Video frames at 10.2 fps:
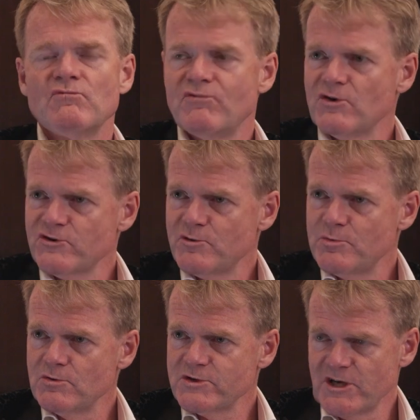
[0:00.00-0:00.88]

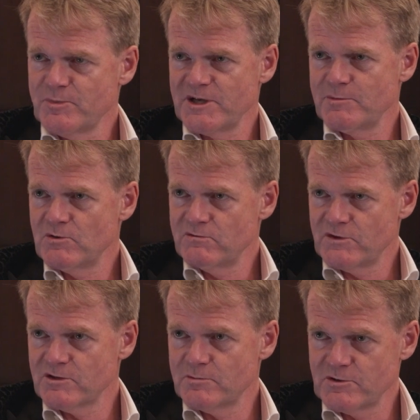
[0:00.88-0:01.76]
Vulnerable young people,
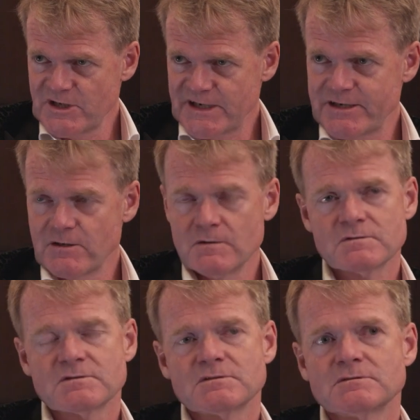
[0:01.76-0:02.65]
vulnerable young
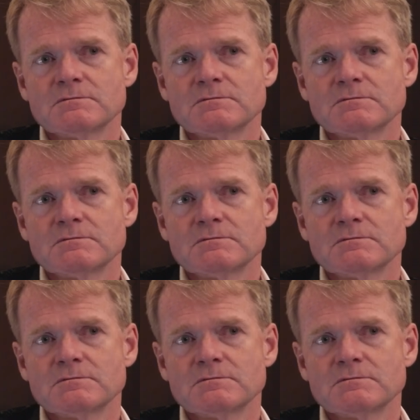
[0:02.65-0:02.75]
adults